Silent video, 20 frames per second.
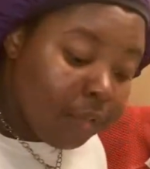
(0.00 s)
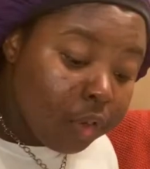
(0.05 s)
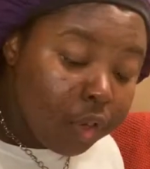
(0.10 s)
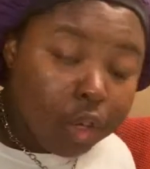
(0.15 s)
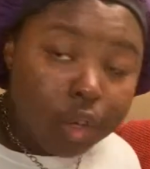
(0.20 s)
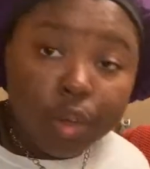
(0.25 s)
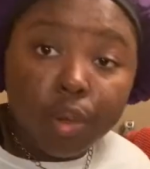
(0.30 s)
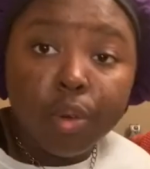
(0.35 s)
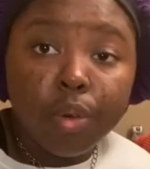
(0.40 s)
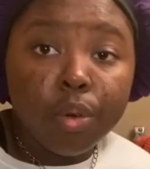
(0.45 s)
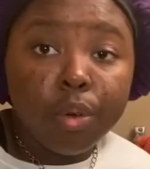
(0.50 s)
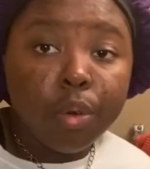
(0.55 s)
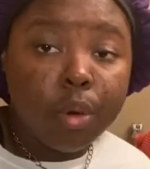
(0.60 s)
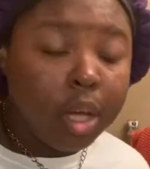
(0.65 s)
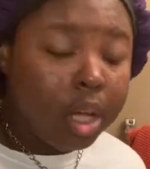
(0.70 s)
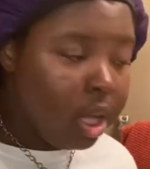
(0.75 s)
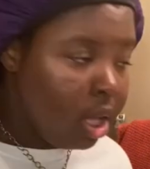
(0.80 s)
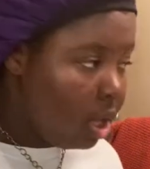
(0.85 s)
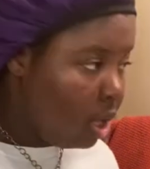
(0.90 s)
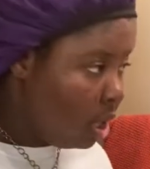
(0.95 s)

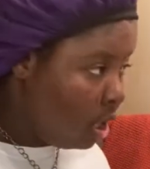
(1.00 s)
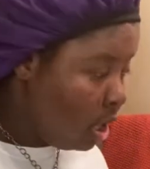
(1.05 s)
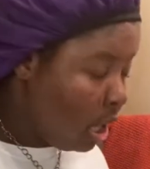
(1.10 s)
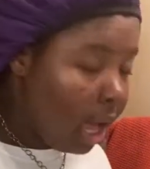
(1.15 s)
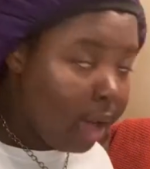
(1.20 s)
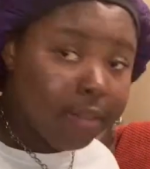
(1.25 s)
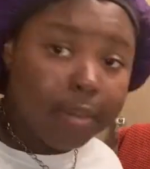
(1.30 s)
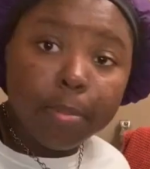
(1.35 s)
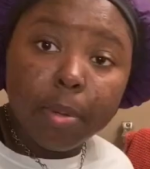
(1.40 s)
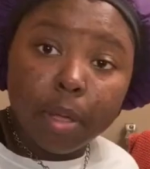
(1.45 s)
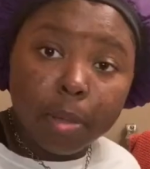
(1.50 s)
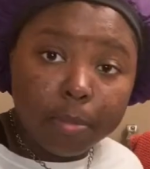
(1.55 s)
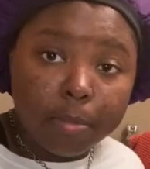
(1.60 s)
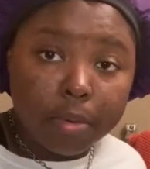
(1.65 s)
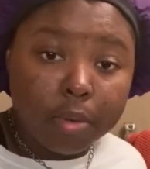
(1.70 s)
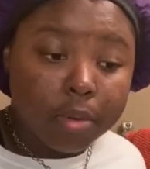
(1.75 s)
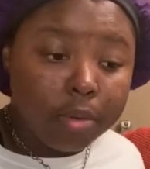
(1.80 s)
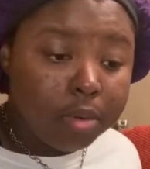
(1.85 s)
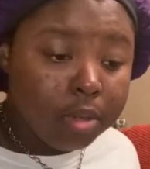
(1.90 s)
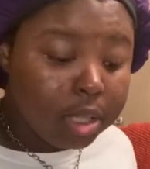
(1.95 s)
you have a
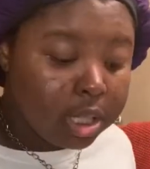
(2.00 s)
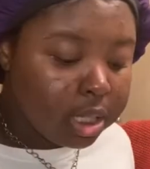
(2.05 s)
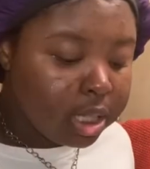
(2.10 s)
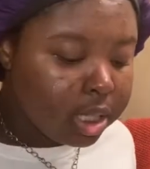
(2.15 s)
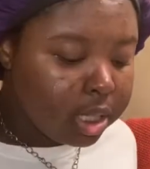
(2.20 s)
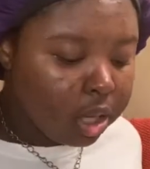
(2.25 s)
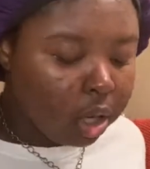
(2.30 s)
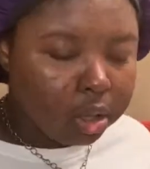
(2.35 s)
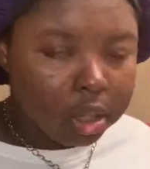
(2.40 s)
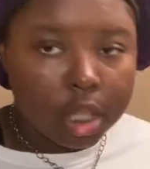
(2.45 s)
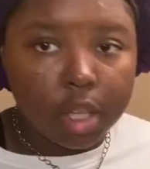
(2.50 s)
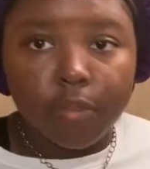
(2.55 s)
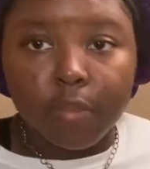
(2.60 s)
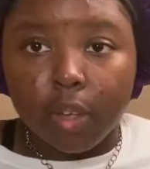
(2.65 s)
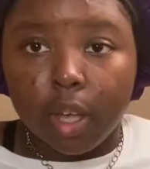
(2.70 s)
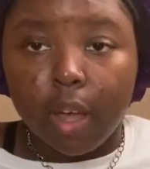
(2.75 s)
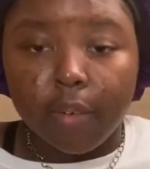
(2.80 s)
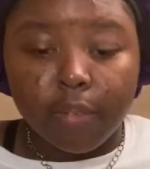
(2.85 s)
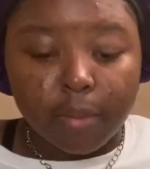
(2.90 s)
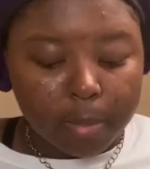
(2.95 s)
pimple, this is only if
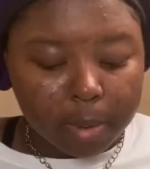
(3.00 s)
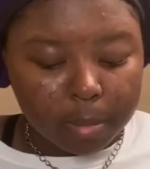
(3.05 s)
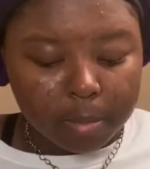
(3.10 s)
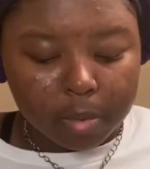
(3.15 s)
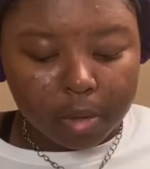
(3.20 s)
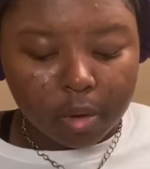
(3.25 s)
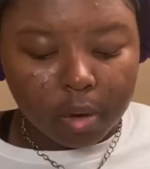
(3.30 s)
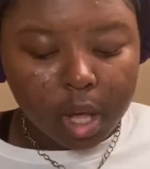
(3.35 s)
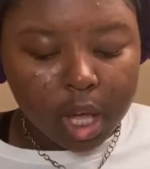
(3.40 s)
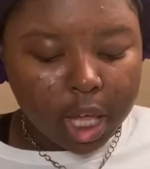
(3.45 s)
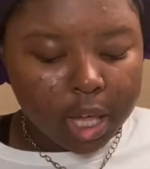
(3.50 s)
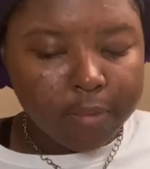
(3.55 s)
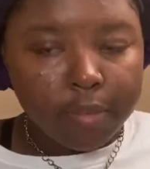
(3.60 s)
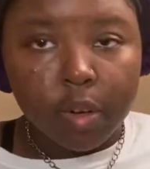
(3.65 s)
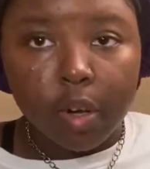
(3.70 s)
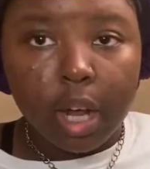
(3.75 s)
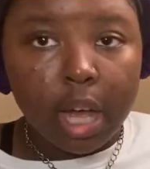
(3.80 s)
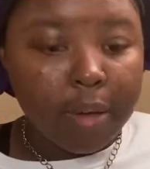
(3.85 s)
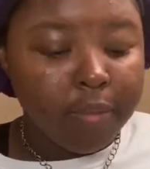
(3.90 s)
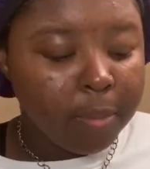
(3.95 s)
you have a pimple. If you
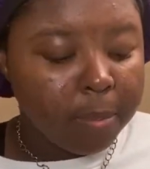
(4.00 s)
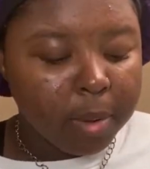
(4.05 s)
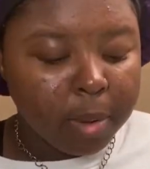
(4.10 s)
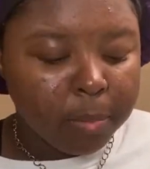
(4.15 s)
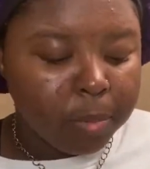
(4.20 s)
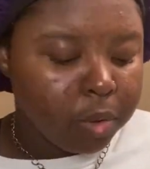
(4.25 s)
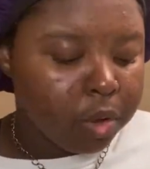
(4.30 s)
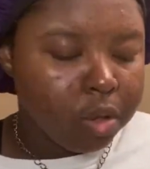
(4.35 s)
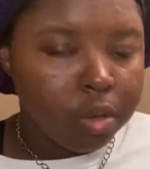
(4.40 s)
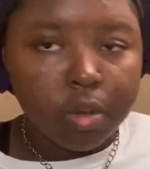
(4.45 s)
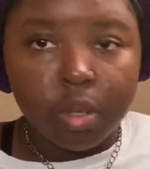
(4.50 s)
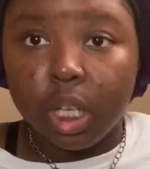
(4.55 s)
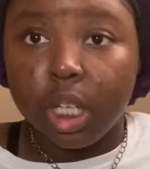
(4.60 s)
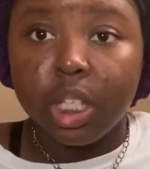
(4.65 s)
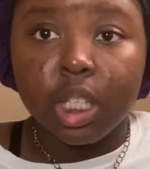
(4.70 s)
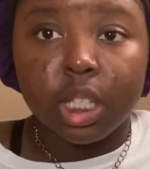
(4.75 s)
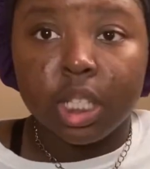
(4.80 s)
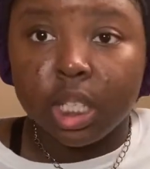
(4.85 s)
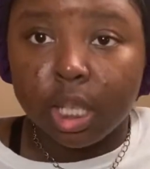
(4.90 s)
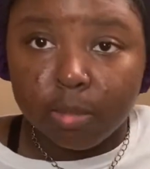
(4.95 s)
don't have a pimple, you can
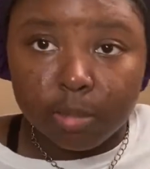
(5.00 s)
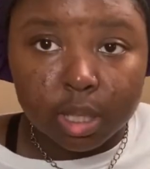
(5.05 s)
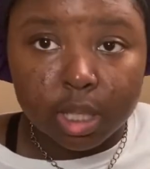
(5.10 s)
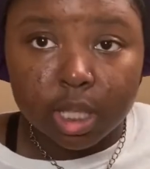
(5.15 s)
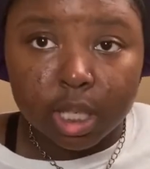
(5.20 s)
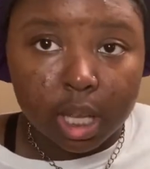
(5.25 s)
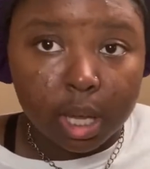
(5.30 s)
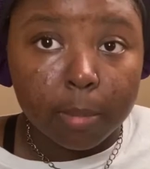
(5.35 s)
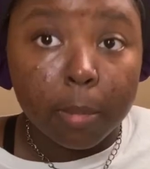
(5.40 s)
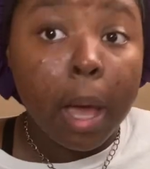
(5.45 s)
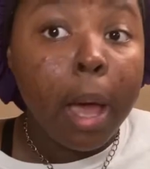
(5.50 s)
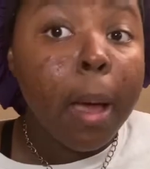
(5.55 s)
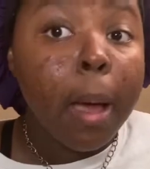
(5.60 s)
just skip the step.